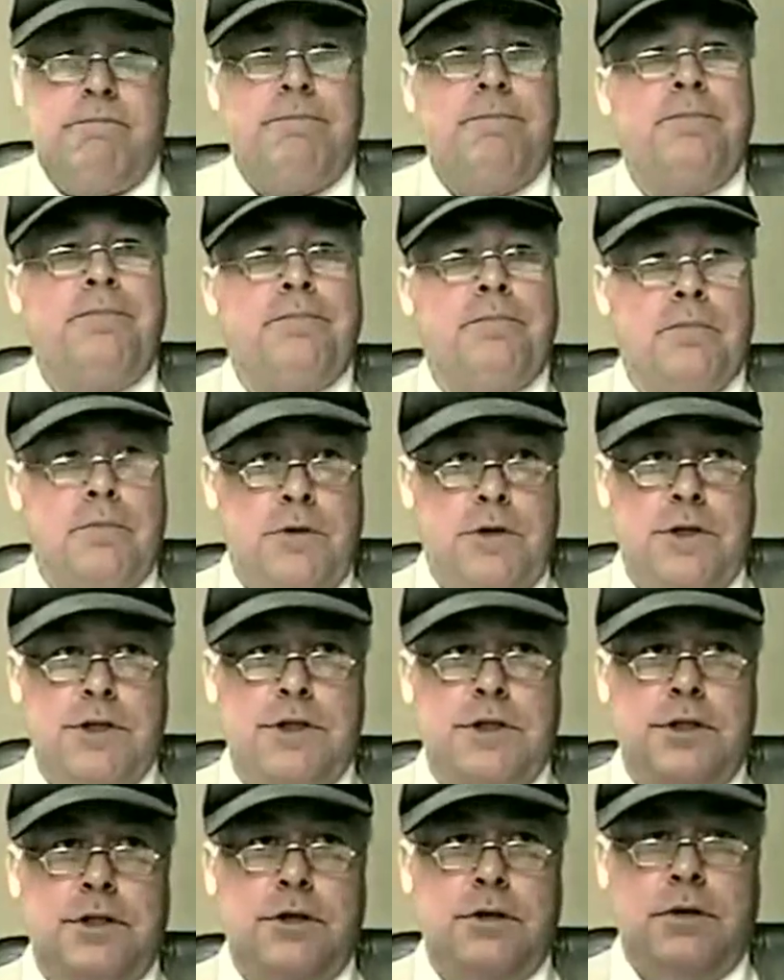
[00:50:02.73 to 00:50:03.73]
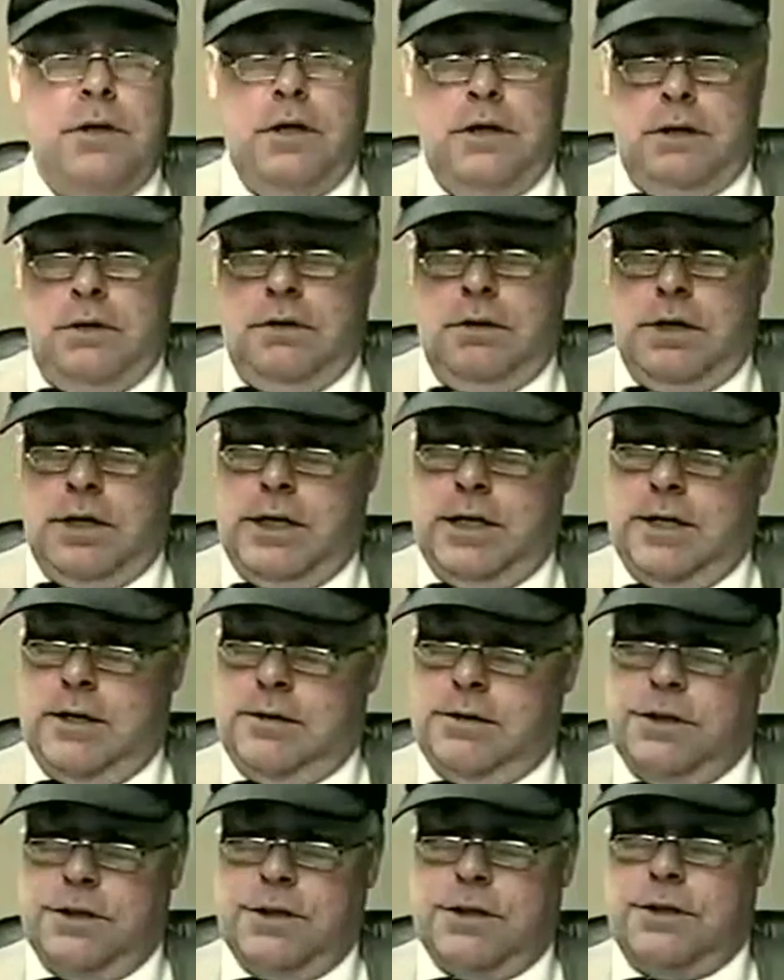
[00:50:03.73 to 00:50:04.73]
do it. Too. Just do it.
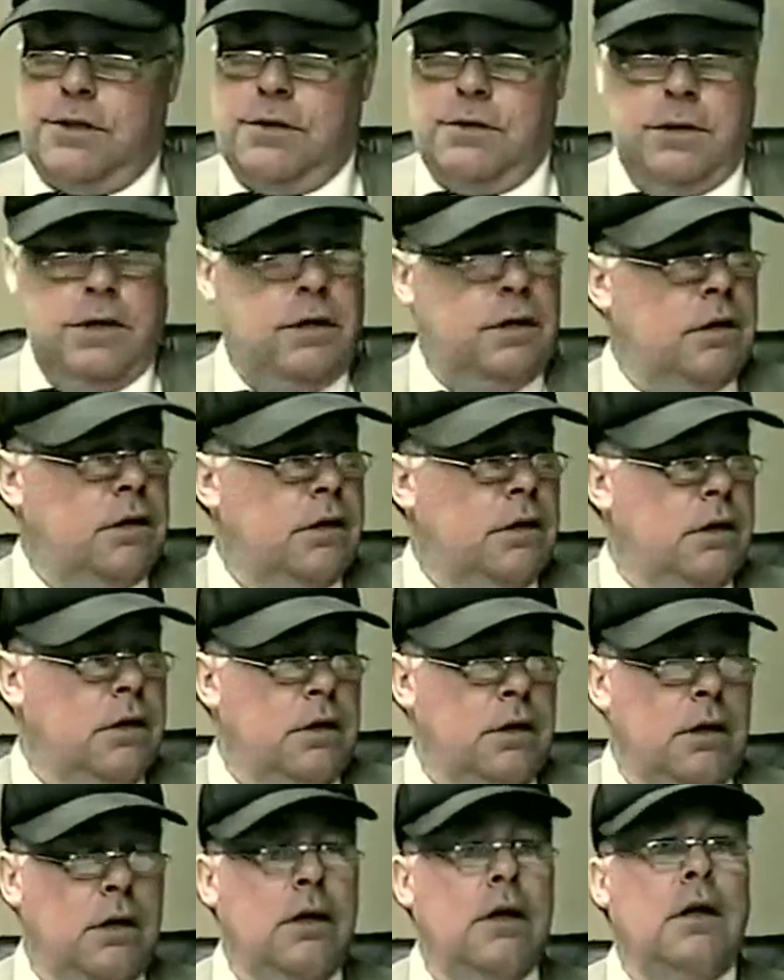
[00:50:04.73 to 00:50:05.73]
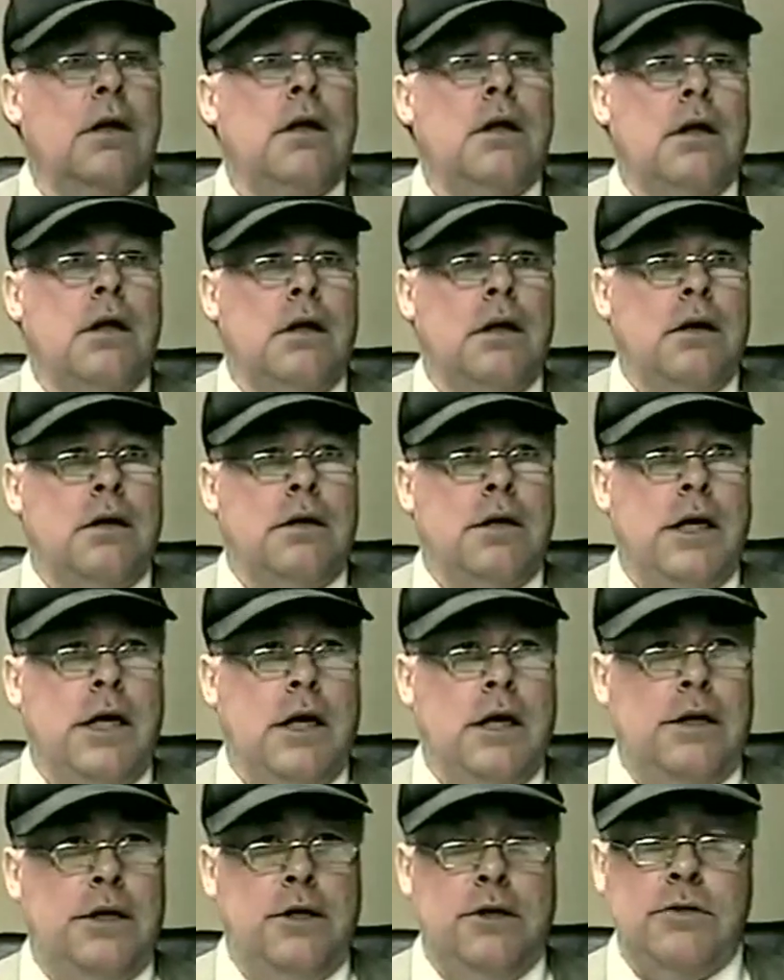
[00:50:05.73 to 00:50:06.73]
Yeah, just do it.
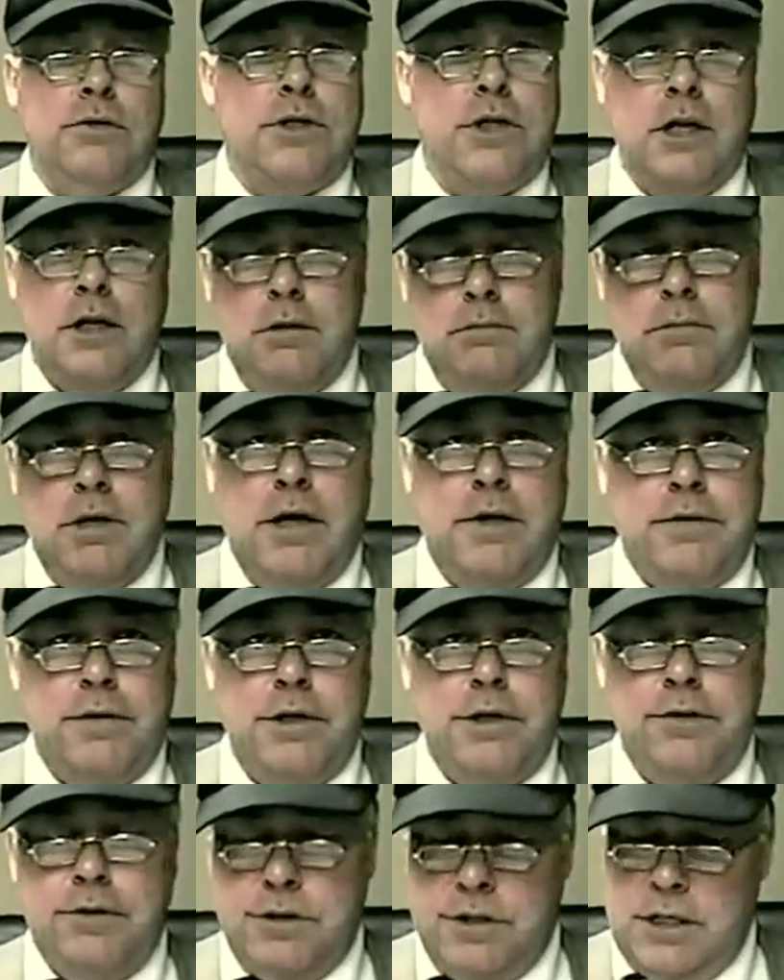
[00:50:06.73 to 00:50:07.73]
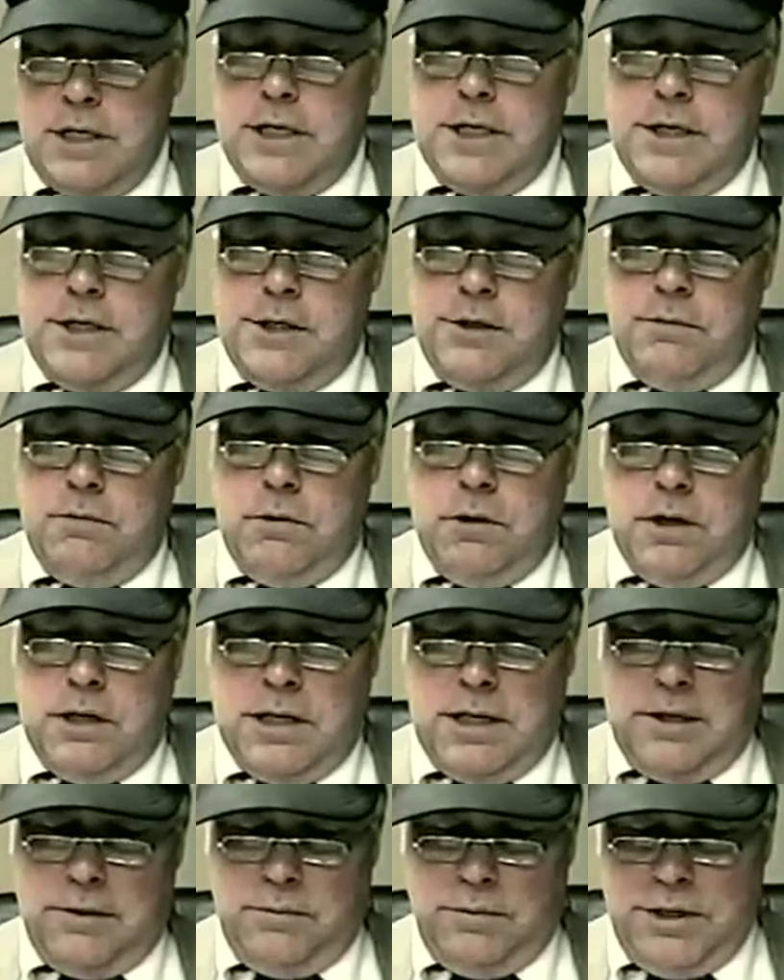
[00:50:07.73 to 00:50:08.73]
Yeah, you don't tell them nothing. You sign it and you walk
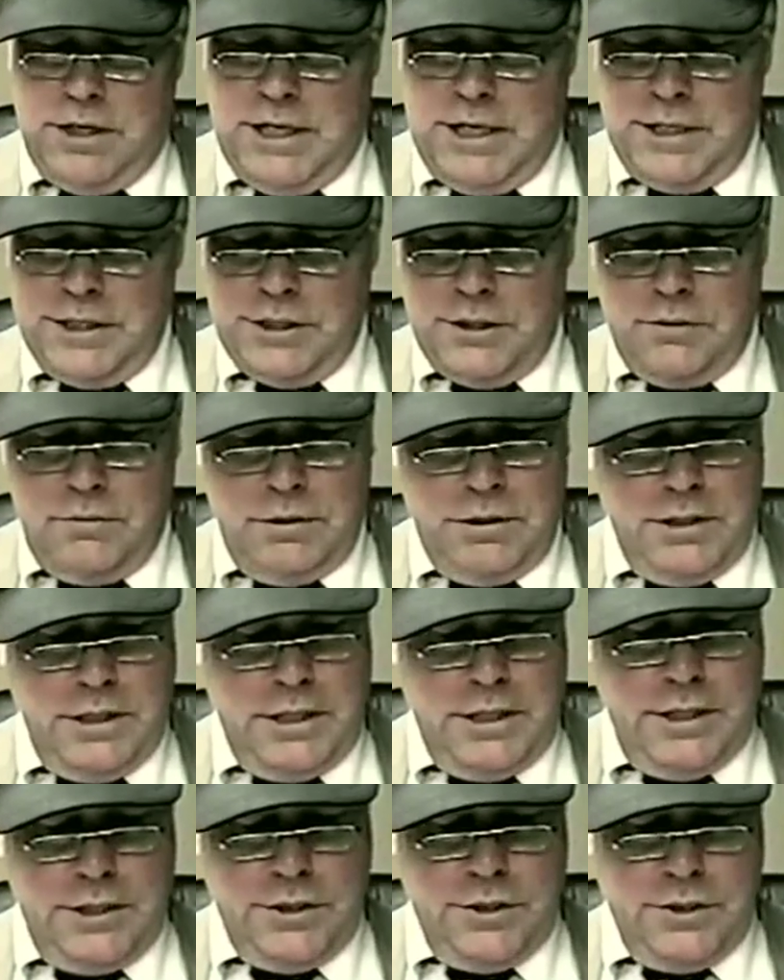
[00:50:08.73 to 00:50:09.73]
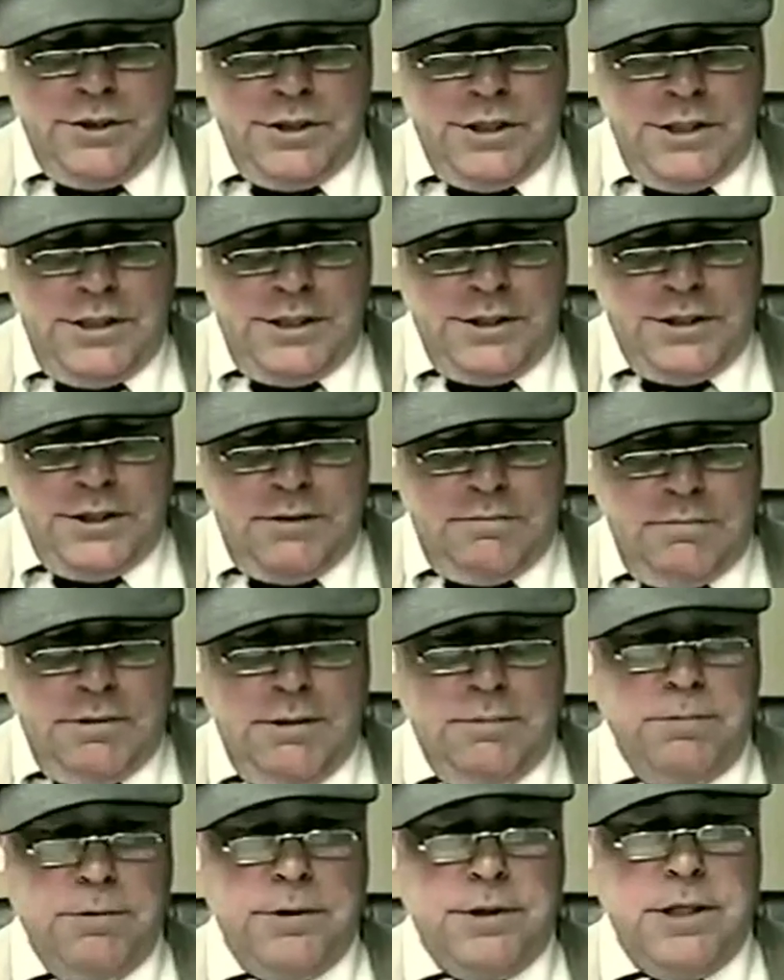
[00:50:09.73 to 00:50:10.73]
out. When they ask you what that is, just say that's something
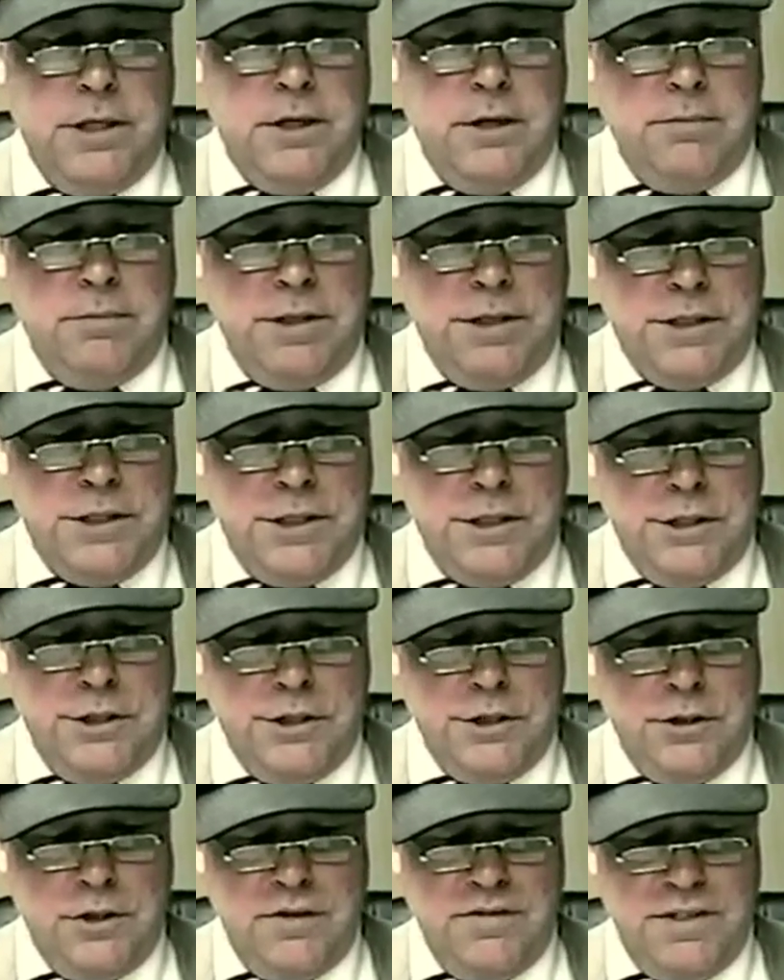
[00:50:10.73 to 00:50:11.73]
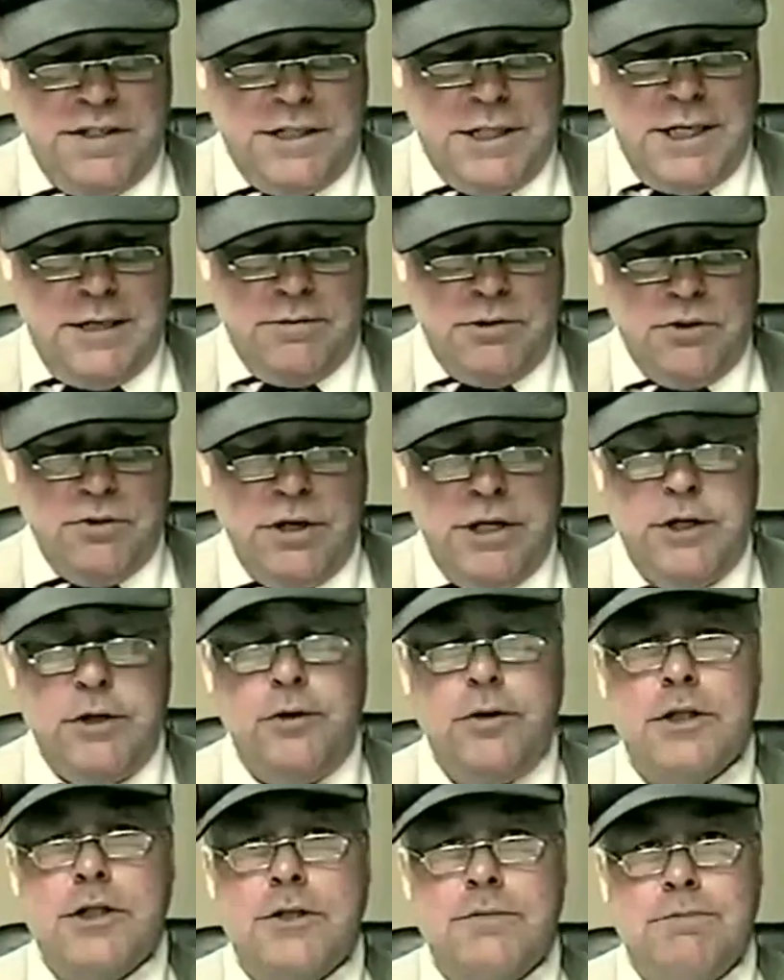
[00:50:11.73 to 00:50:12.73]
I put down on my signature every time so I
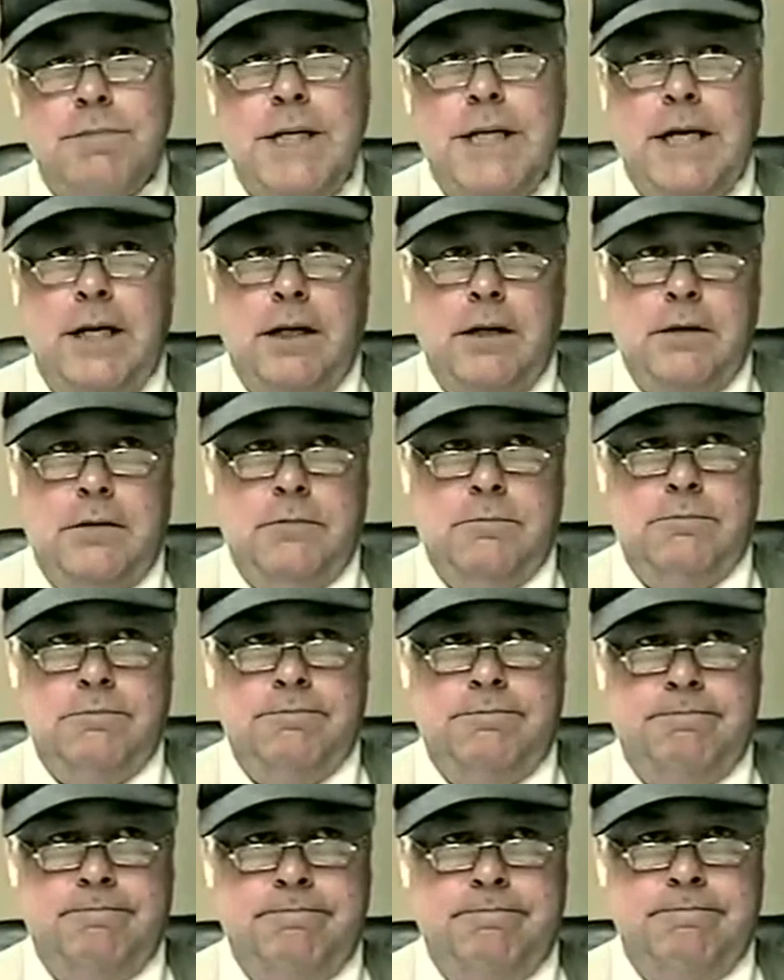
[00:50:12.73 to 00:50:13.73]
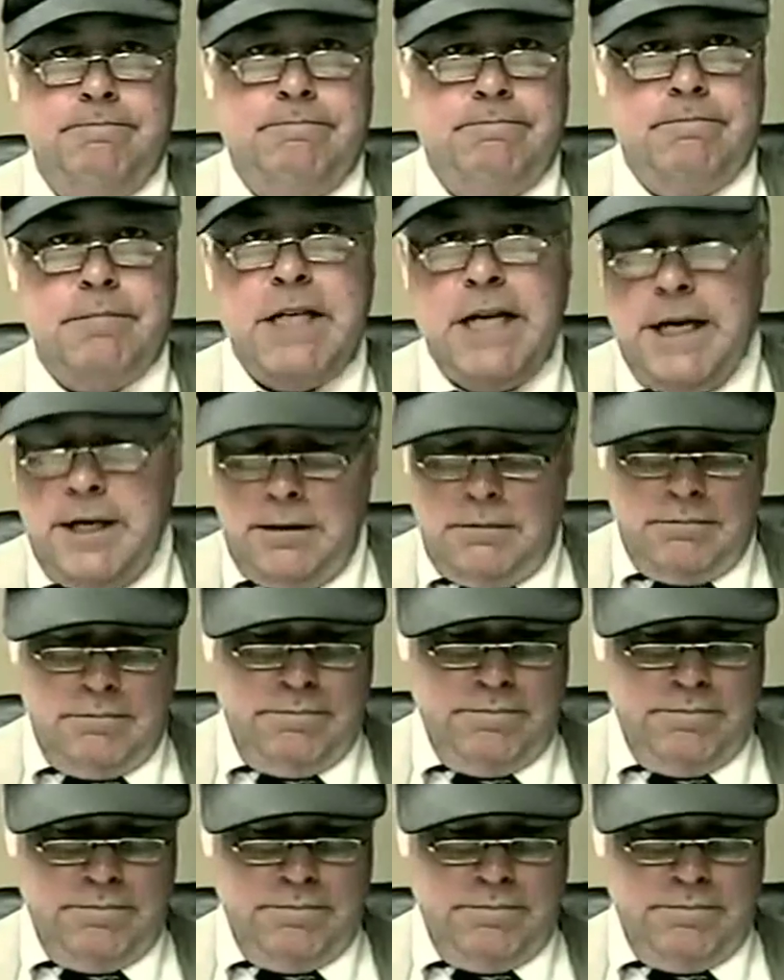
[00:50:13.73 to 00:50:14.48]
know it's me. Okay?